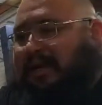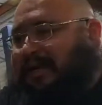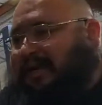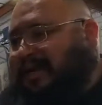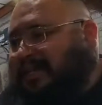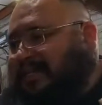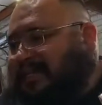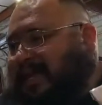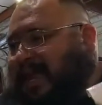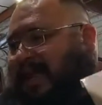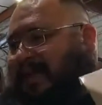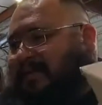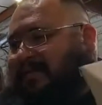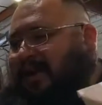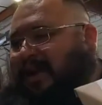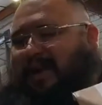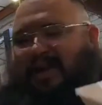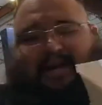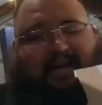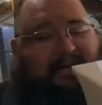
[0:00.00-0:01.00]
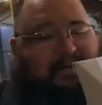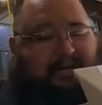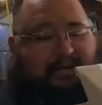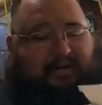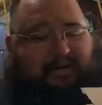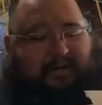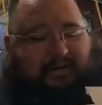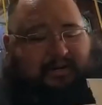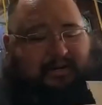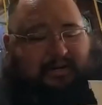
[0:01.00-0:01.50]
This thing right here,
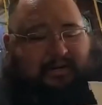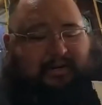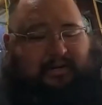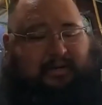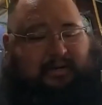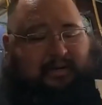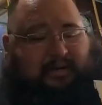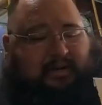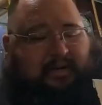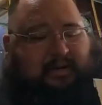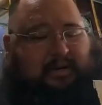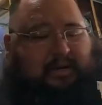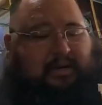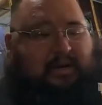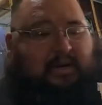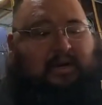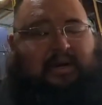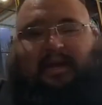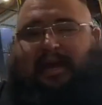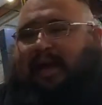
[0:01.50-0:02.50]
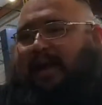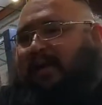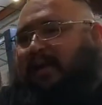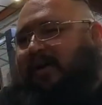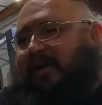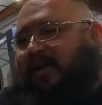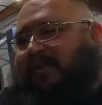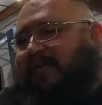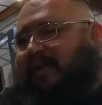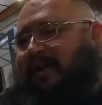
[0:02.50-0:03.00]
I don't
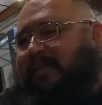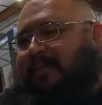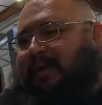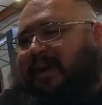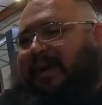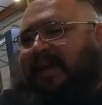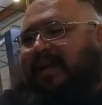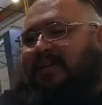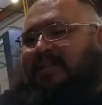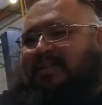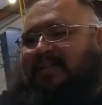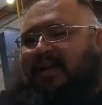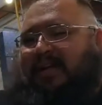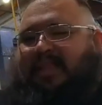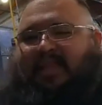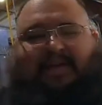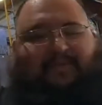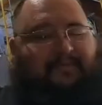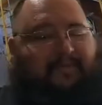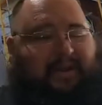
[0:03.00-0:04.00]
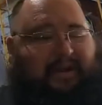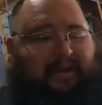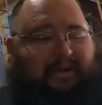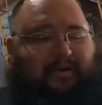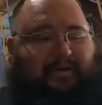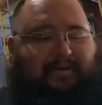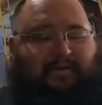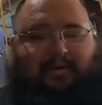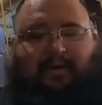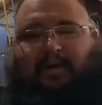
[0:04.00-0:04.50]
know if everybody else saw that
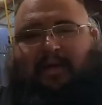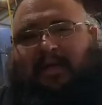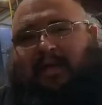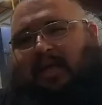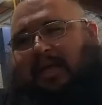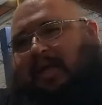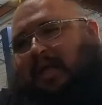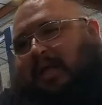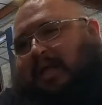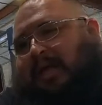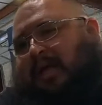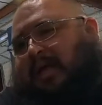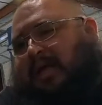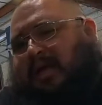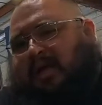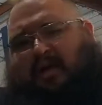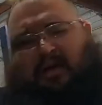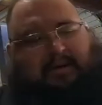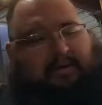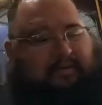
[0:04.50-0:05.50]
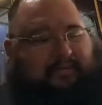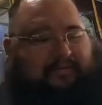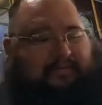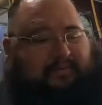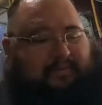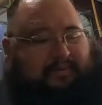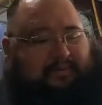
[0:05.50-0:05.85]
video of